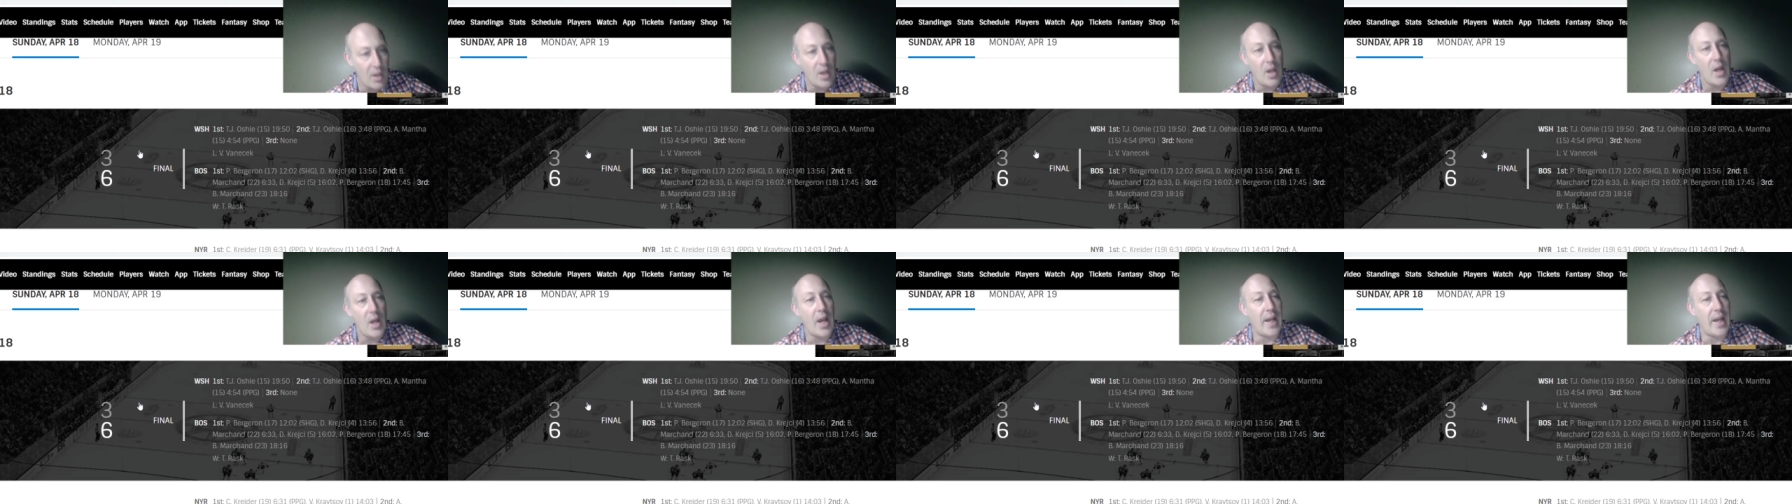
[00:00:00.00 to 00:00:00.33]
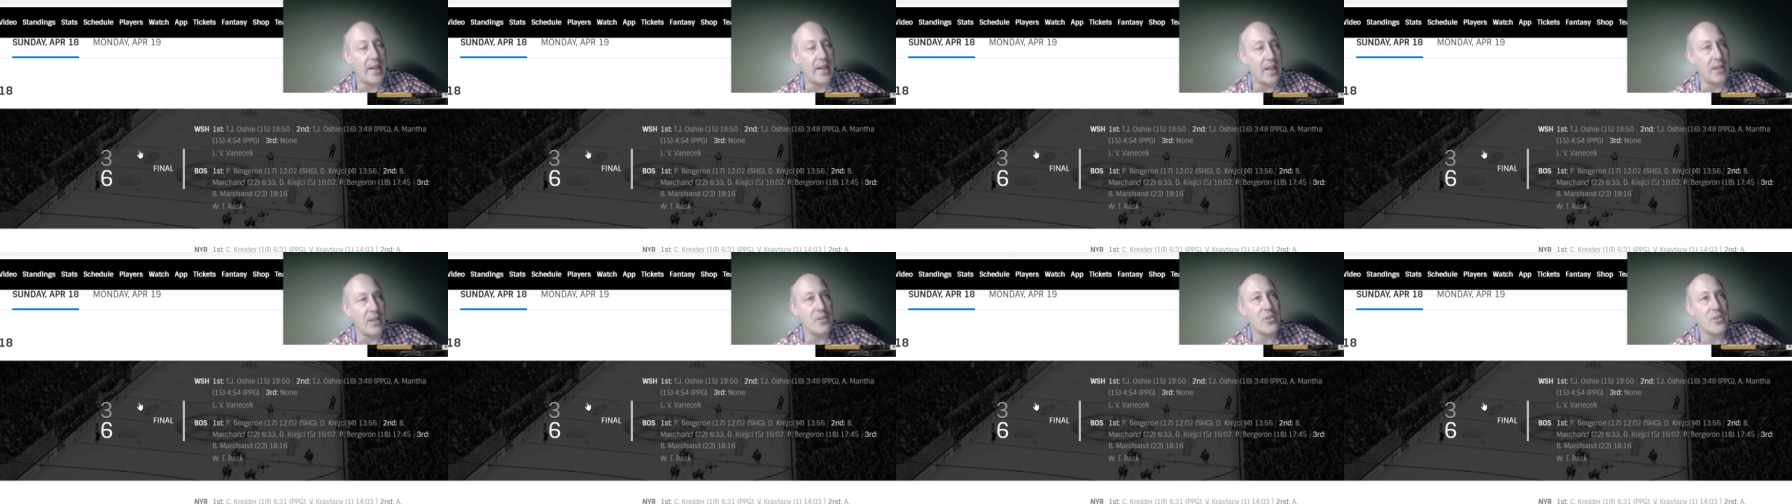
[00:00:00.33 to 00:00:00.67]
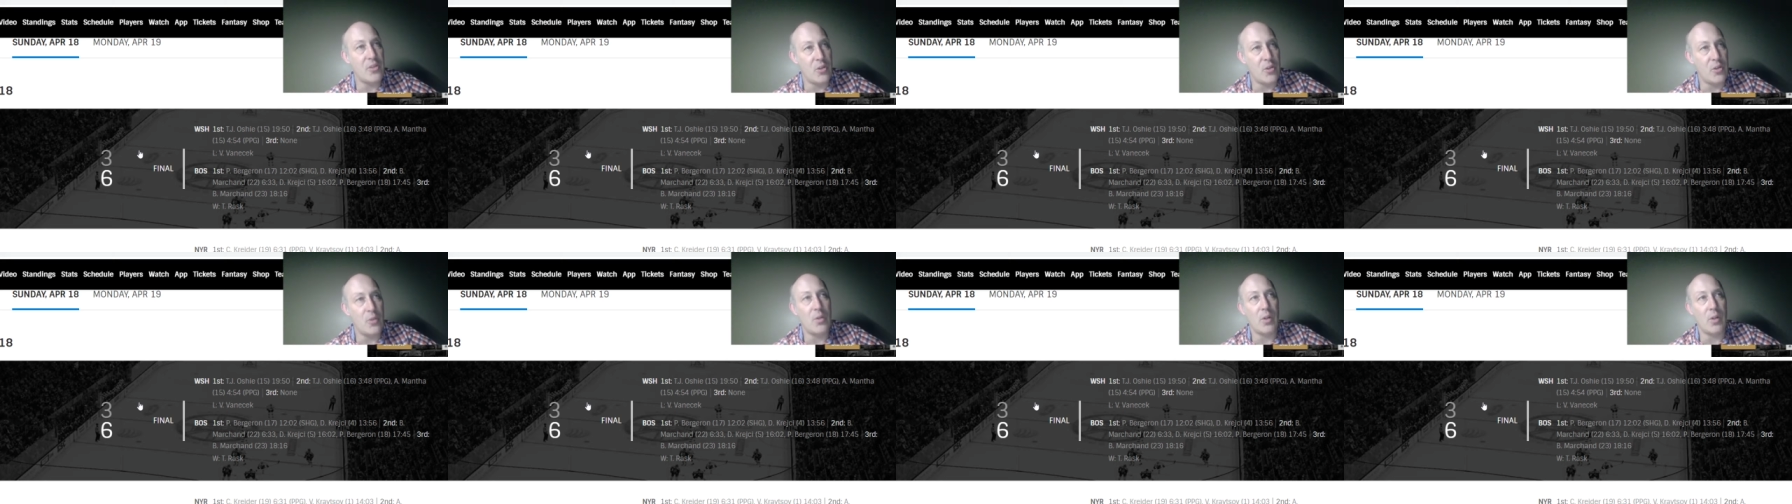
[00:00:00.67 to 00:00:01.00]

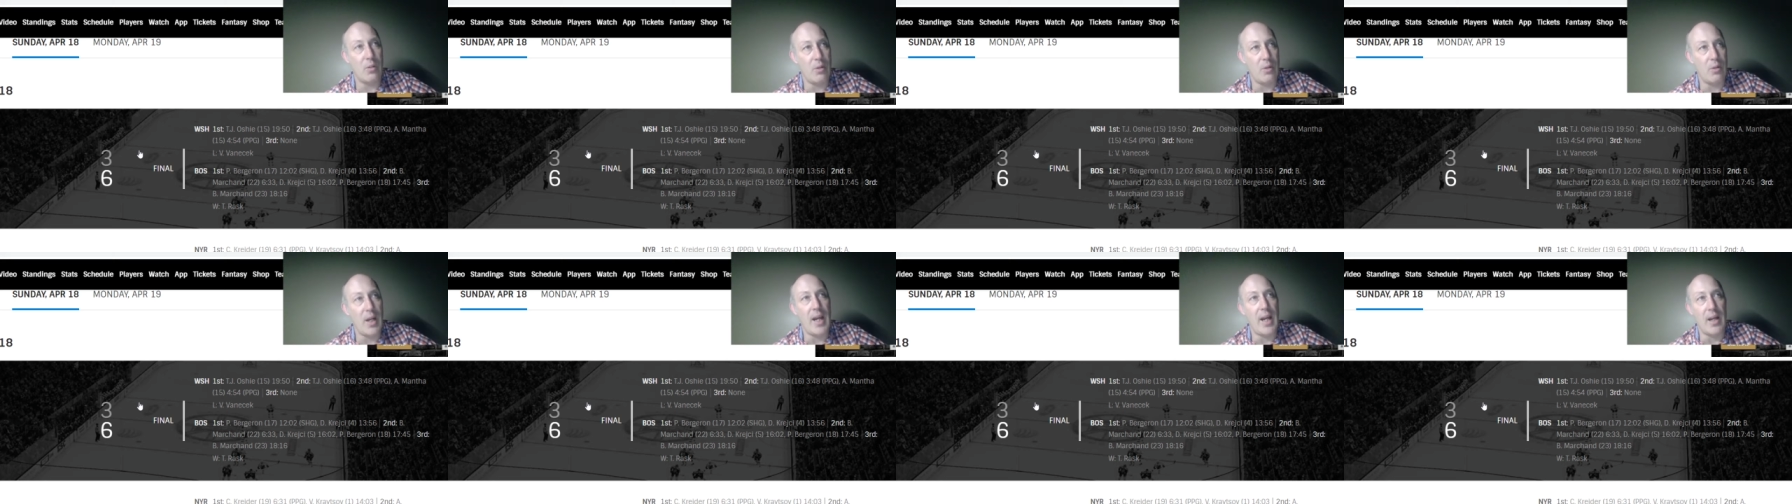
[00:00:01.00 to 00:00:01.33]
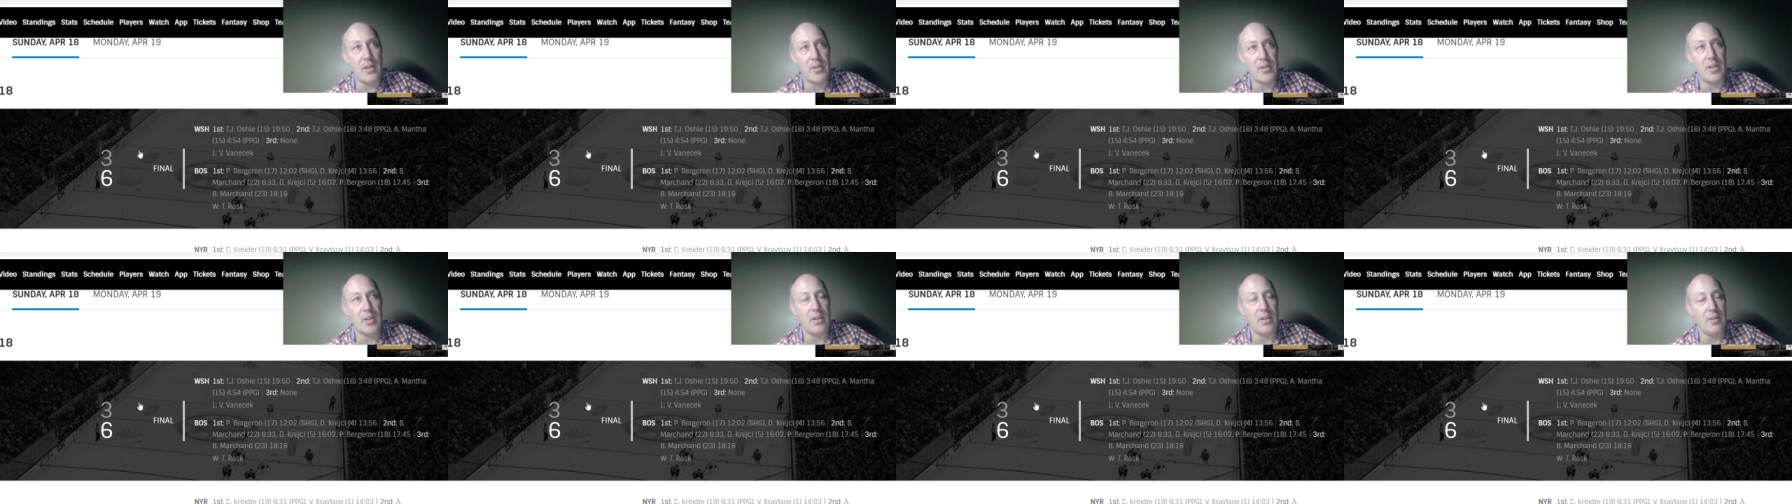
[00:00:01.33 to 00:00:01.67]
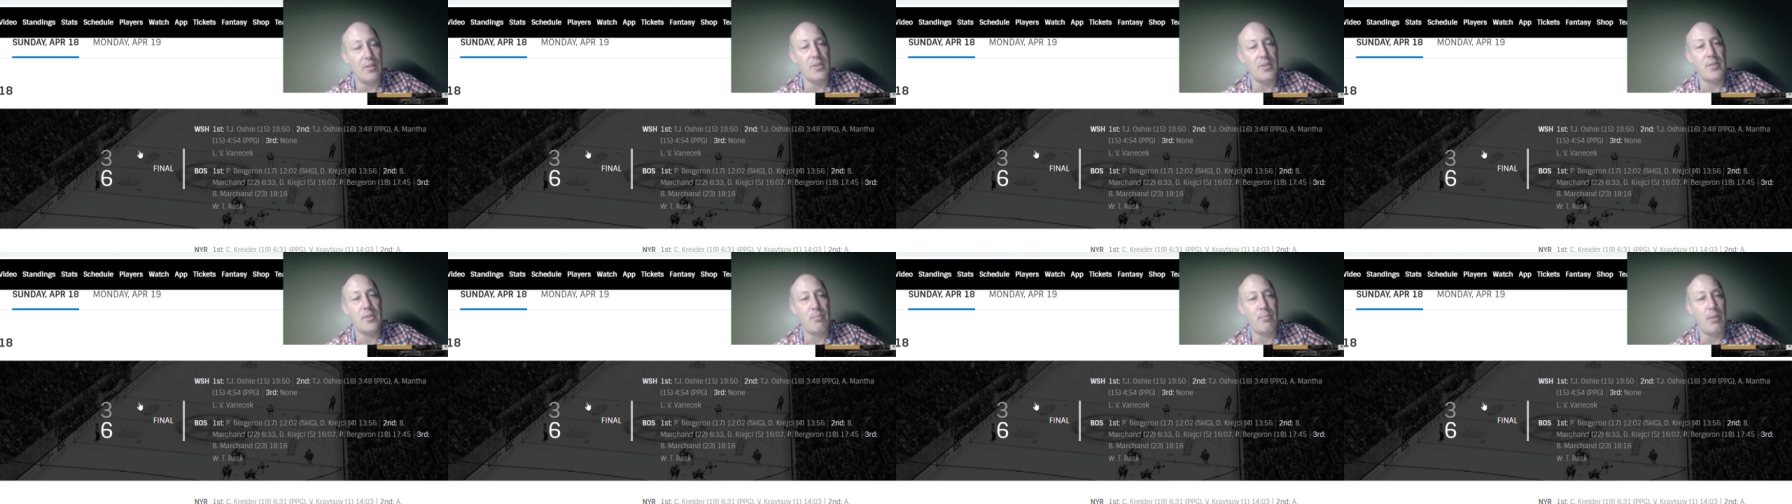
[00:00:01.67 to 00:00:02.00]
against Tuukka Rask in
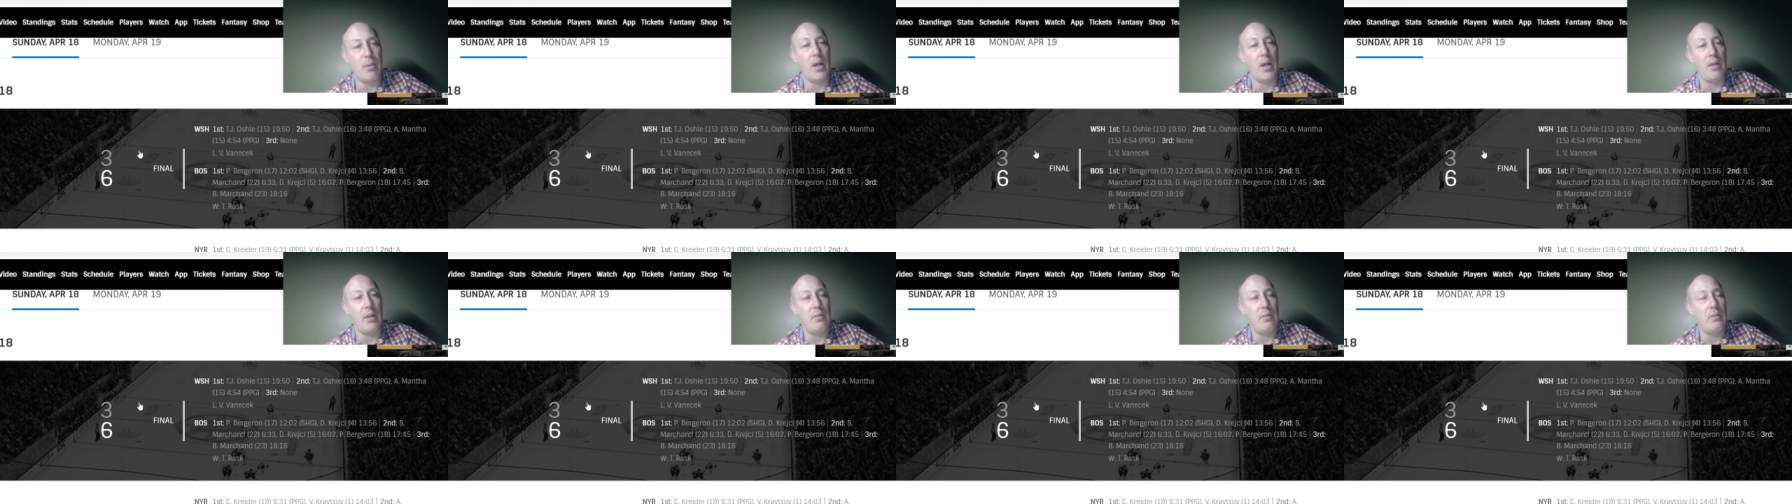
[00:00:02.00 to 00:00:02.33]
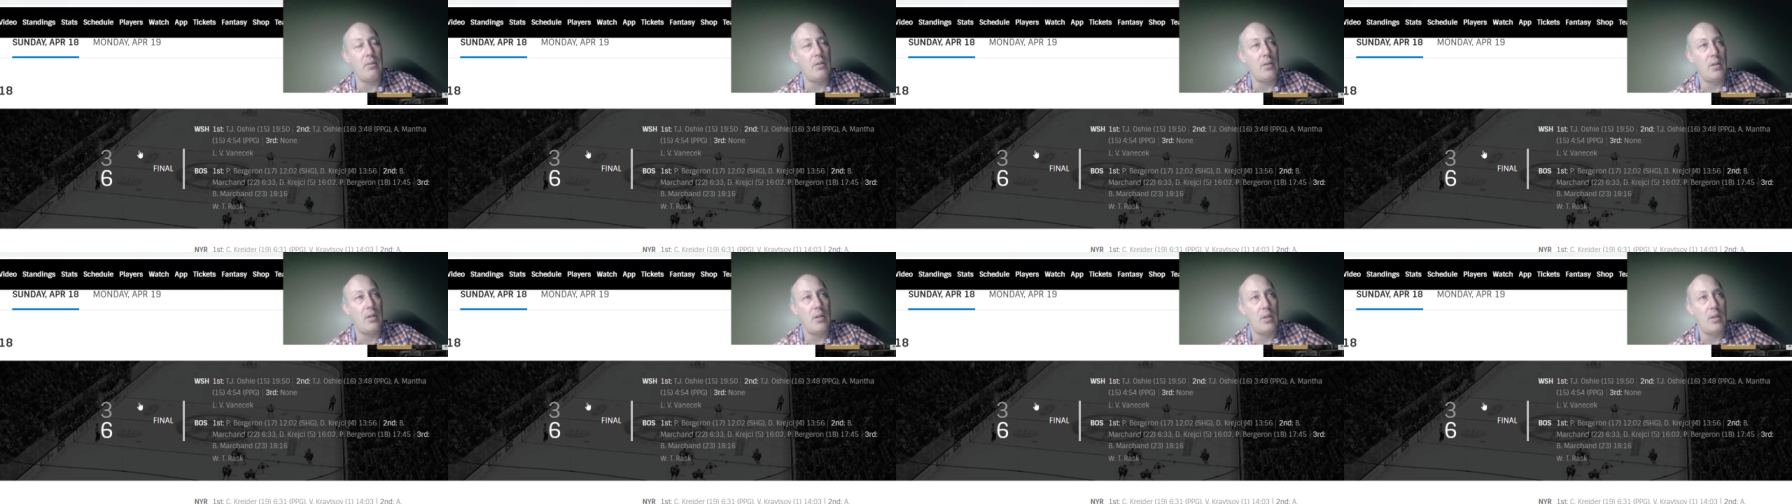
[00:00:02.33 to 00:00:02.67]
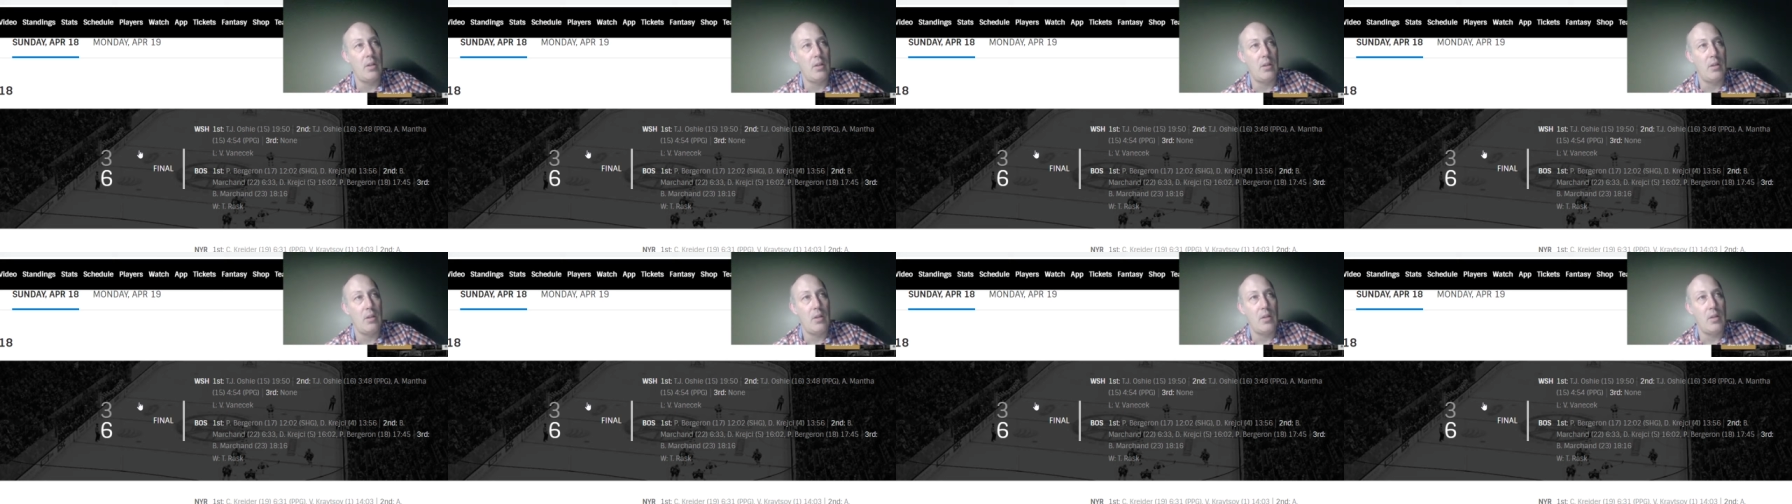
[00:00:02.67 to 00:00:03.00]
this spot.
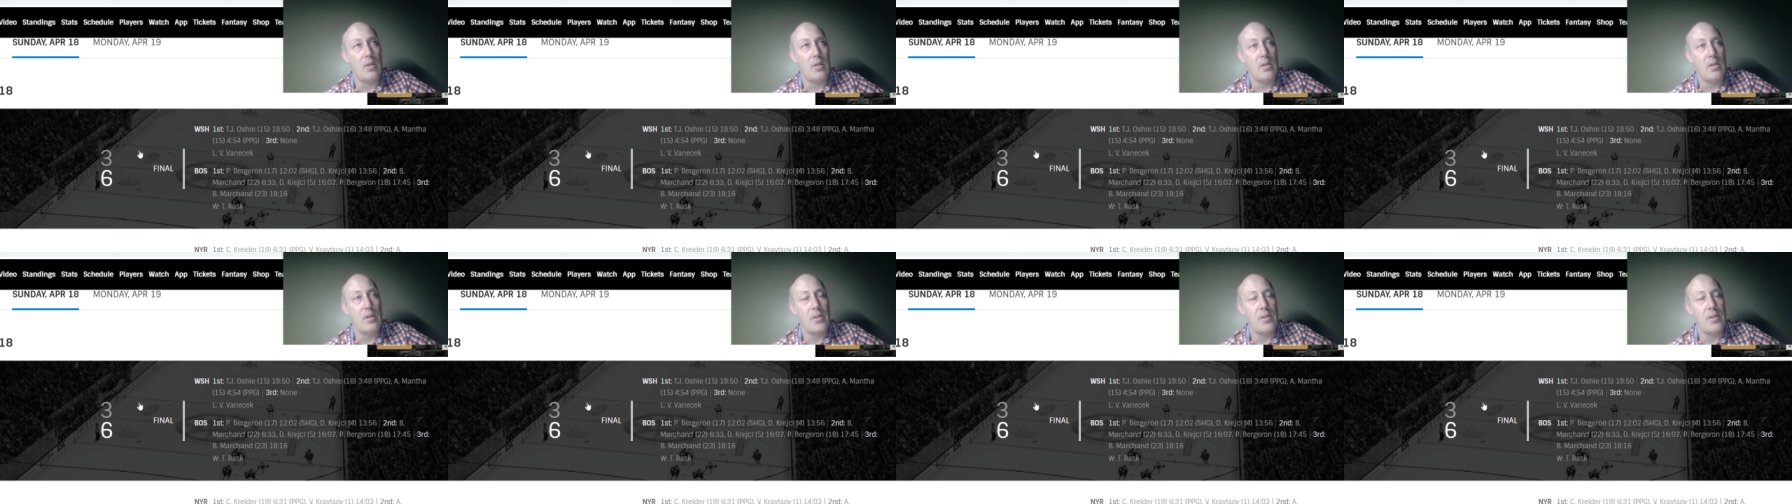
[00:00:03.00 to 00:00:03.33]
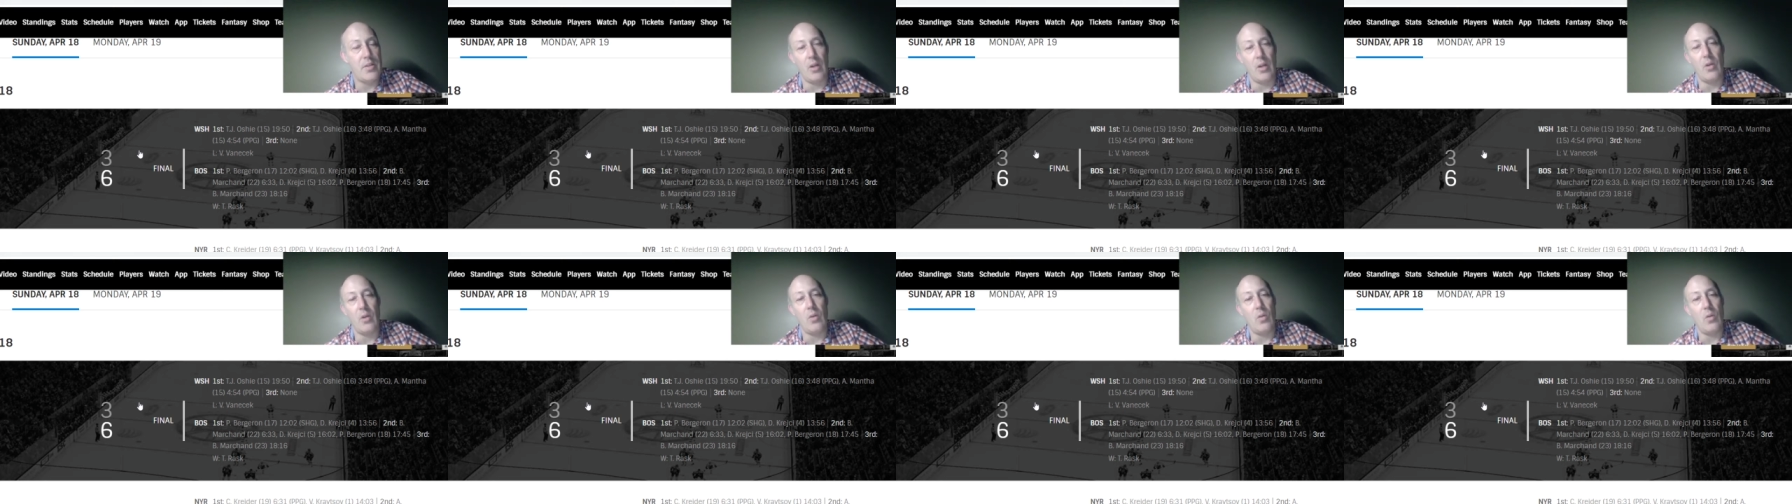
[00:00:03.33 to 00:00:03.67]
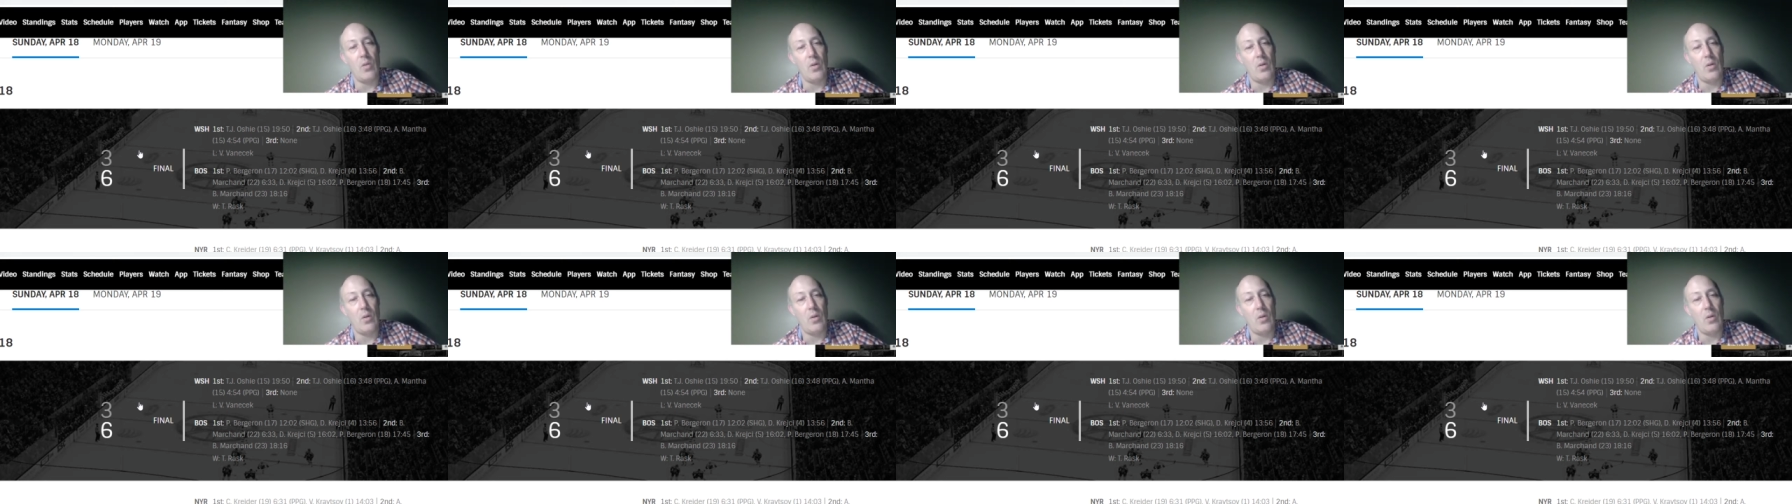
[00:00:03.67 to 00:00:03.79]
So